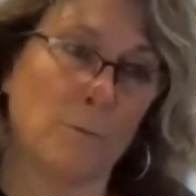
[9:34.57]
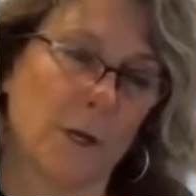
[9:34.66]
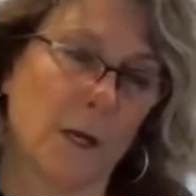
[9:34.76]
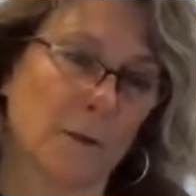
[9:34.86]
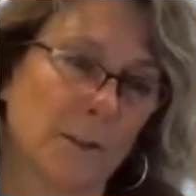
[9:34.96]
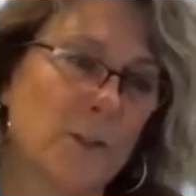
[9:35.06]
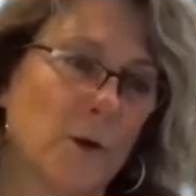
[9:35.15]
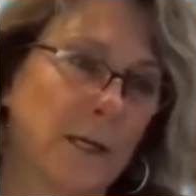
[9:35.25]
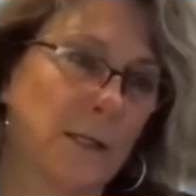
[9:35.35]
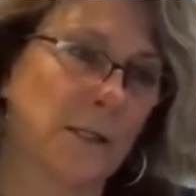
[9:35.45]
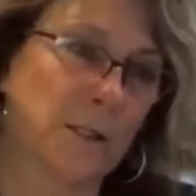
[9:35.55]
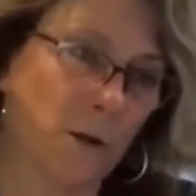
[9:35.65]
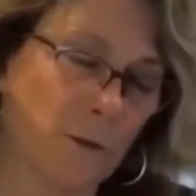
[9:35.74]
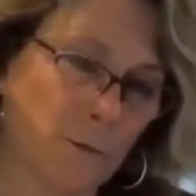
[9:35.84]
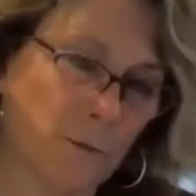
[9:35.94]
not only do I
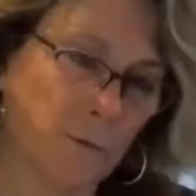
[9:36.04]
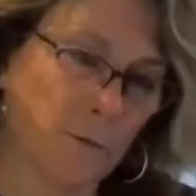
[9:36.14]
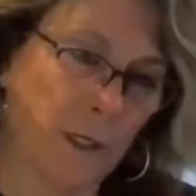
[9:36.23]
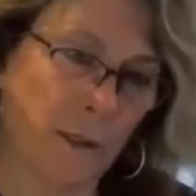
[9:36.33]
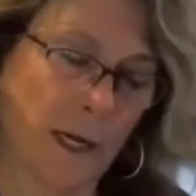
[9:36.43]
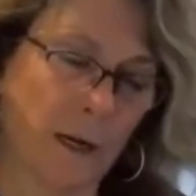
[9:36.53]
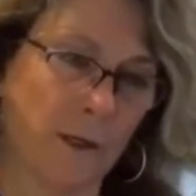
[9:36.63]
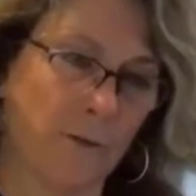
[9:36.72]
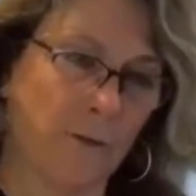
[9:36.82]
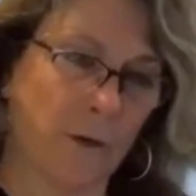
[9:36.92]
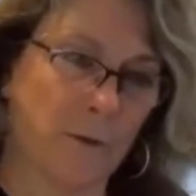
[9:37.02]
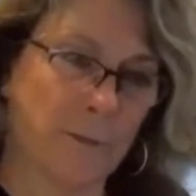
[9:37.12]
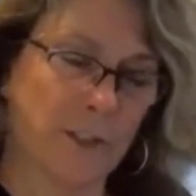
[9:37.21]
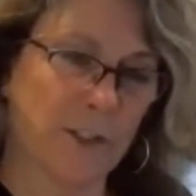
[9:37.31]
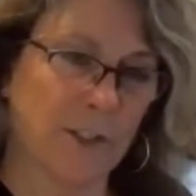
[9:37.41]
consult with accounting
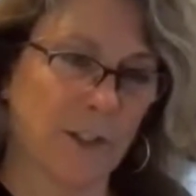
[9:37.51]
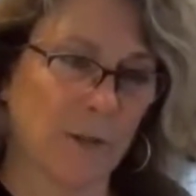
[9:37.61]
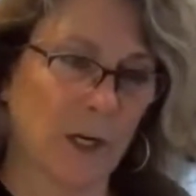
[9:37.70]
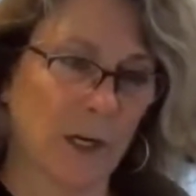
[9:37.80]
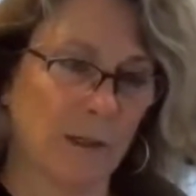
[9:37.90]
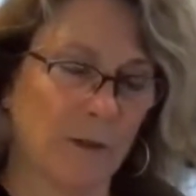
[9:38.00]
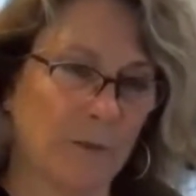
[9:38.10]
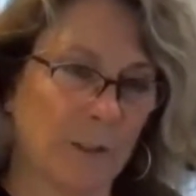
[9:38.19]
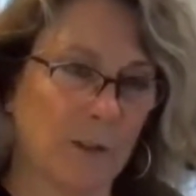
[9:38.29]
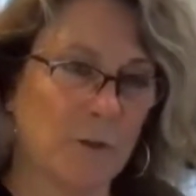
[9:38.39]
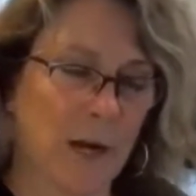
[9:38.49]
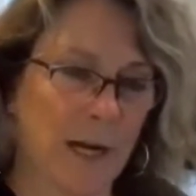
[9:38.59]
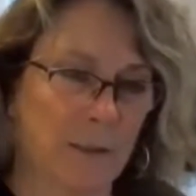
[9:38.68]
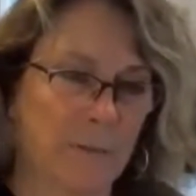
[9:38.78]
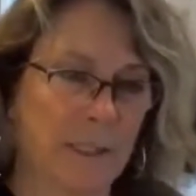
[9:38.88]
firms to kind of,
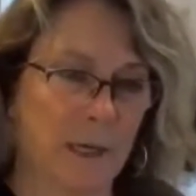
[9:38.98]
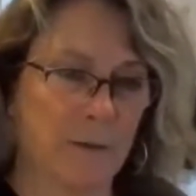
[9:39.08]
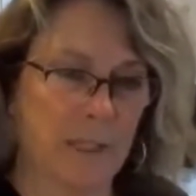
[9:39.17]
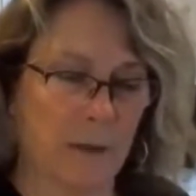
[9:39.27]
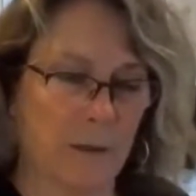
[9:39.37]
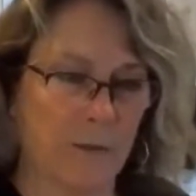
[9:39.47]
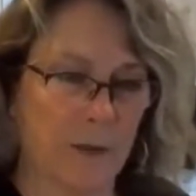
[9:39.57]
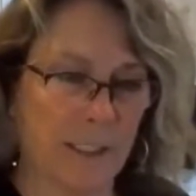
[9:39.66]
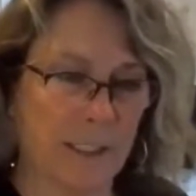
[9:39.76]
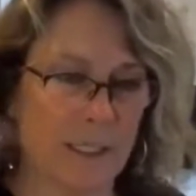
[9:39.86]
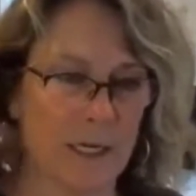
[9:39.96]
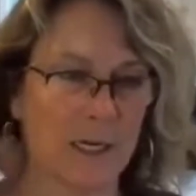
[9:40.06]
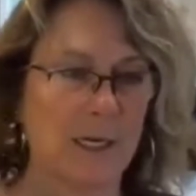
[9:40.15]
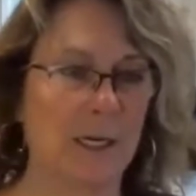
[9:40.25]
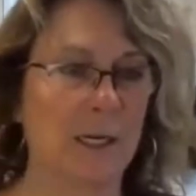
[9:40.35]
drag themselves out of
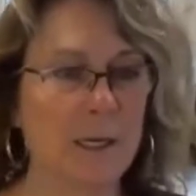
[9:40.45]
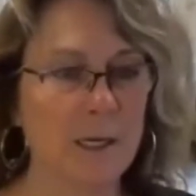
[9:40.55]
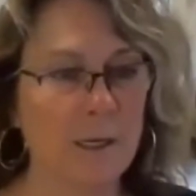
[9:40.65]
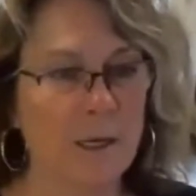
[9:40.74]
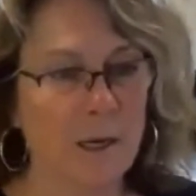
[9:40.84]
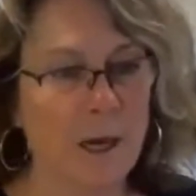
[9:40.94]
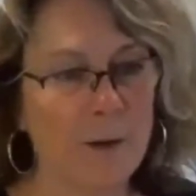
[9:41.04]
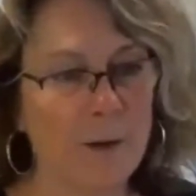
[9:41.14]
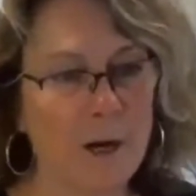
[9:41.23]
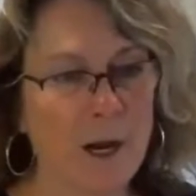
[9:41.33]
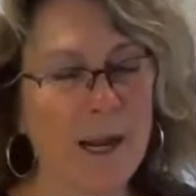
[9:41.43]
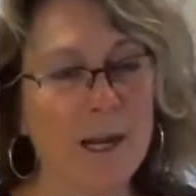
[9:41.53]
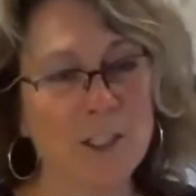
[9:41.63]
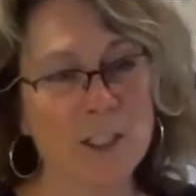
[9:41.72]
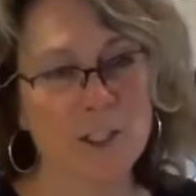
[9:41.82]
1990, I
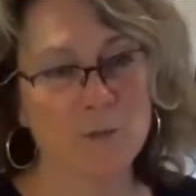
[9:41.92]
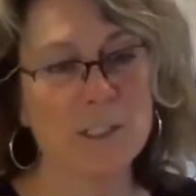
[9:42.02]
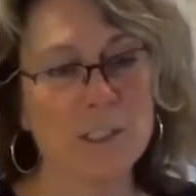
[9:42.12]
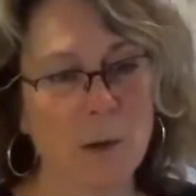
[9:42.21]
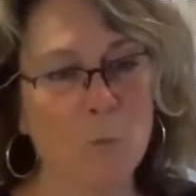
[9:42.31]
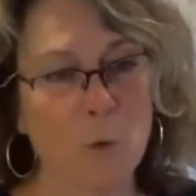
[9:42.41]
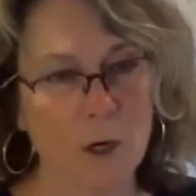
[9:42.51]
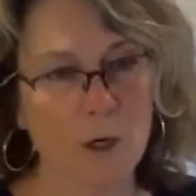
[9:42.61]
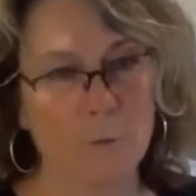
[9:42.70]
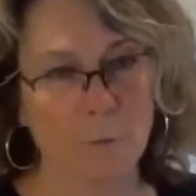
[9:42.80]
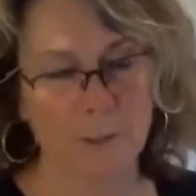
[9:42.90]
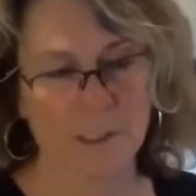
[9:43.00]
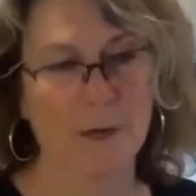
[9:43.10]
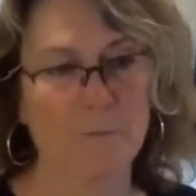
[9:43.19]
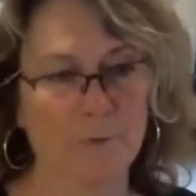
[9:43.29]
actually do some work with
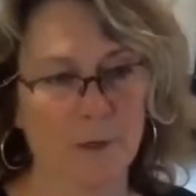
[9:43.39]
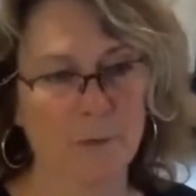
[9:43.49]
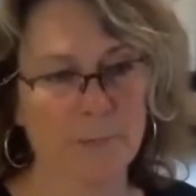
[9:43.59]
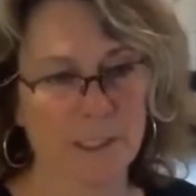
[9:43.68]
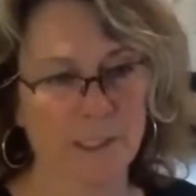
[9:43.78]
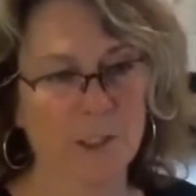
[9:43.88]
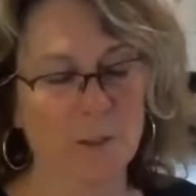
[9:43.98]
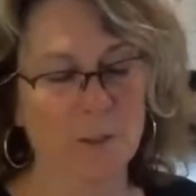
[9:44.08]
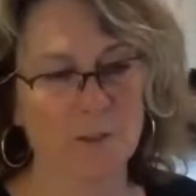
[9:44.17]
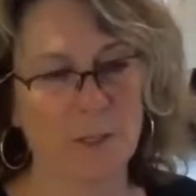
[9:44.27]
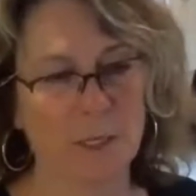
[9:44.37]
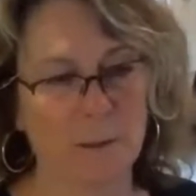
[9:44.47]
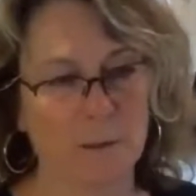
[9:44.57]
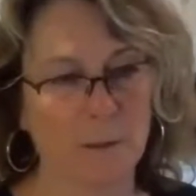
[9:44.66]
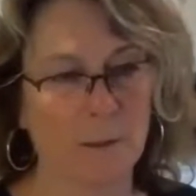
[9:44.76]
some firms in terms of
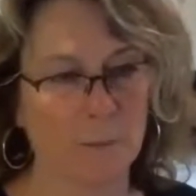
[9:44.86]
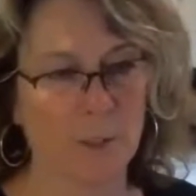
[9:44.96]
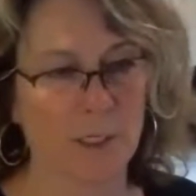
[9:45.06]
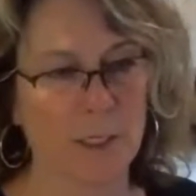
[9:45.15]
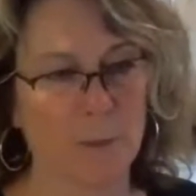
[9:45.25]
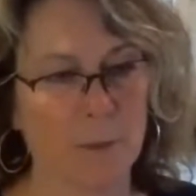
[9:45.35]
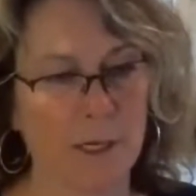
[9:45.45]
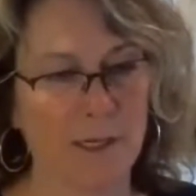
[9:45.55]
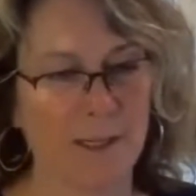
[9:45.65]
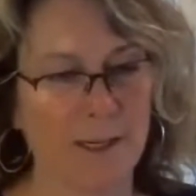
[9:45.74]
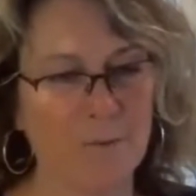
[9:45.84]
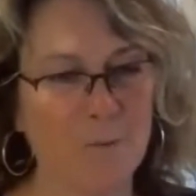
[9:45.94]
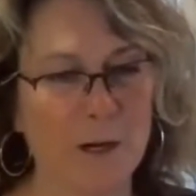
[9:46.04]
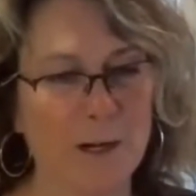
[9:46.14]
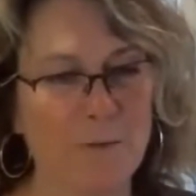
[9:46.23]
being a bookkeeper.
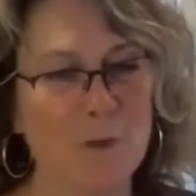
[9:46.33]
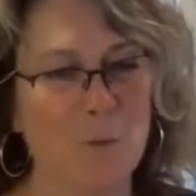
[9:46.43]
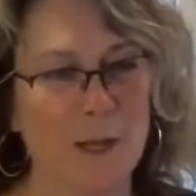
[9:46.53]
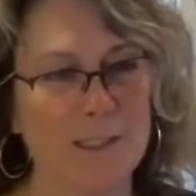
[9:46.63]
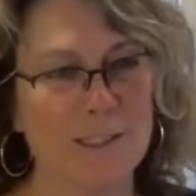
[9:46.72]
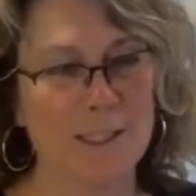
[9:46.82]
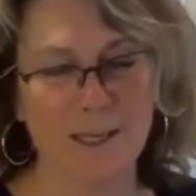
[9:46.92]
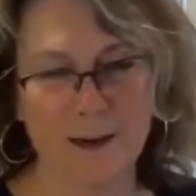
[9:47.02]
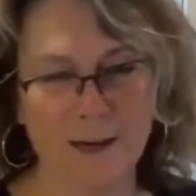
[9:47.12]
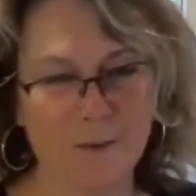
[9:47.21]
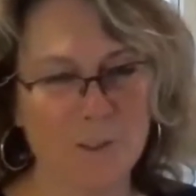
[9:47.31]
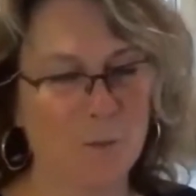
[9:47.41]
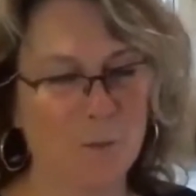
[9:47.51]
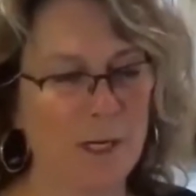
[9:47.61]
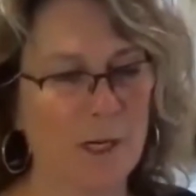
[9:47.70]
And one of the ones that I
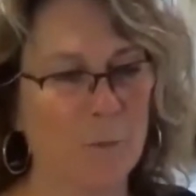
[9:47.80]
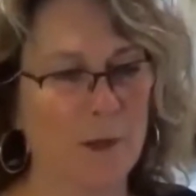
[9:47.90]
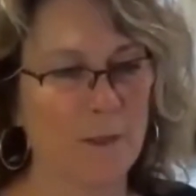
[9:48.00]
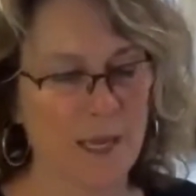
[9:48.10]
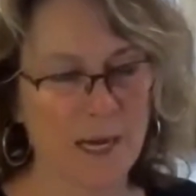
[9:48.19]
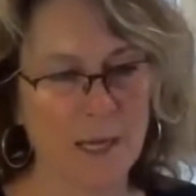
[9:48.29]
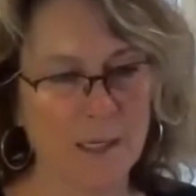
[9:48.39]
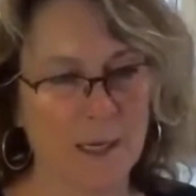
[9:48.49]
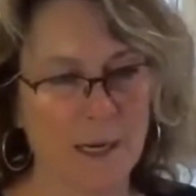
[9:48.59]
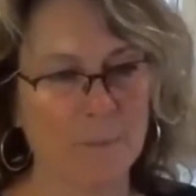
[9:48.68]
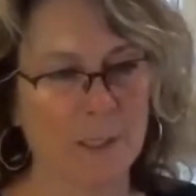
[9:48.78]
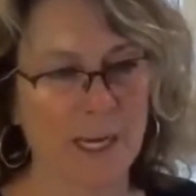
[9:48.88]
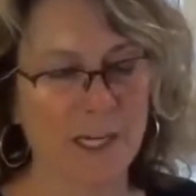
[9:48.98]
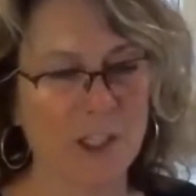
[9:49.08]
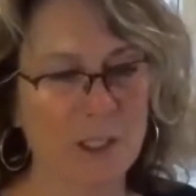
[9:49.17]
was working with, they had an
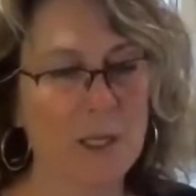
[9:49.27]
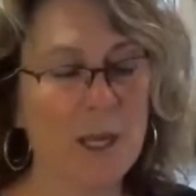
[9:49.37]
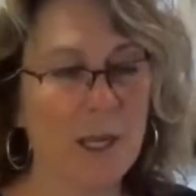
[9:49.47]
application